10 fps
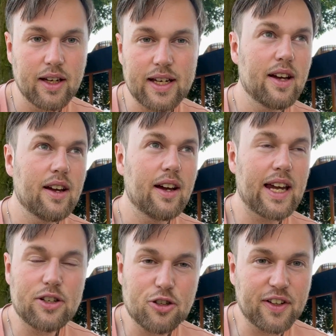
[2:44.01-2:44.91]
is
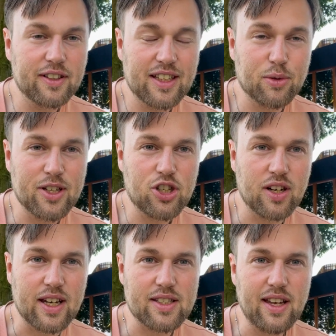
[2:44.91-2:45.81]
introverted intuition
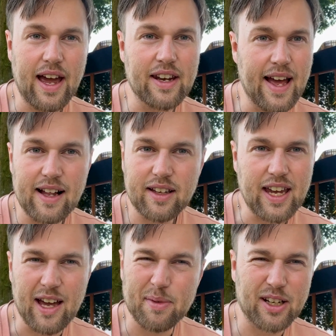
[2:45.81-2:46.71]
is an
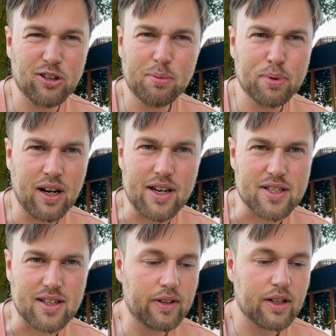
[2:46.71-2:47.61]
alchemical
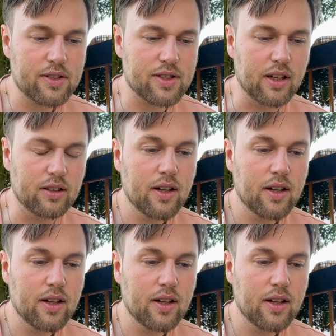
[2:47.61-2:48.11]
process. So